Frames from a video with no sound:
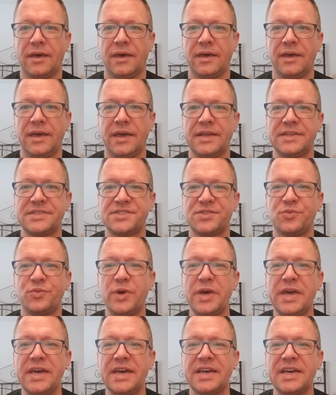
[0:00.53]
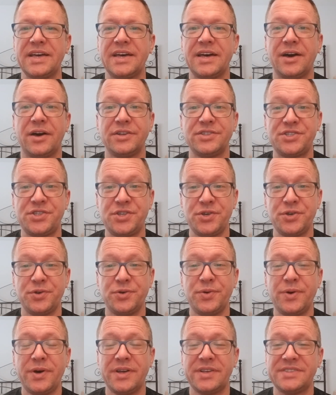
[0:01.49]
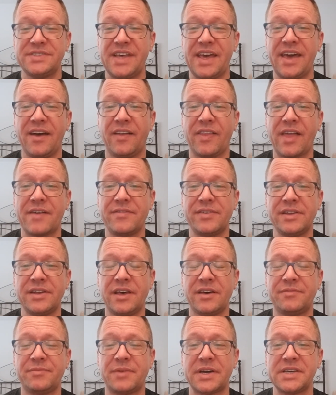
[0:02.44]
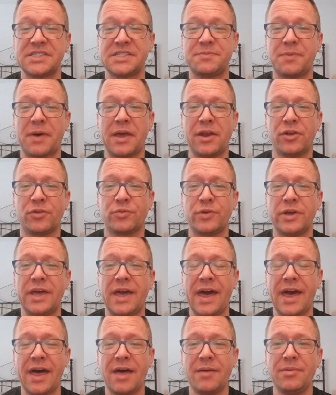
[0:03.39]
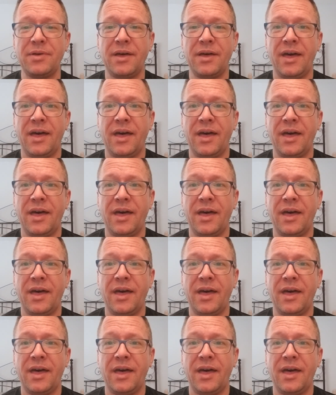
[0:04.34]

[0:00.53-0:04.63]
It's week 2, day 11 of my spinal rehab.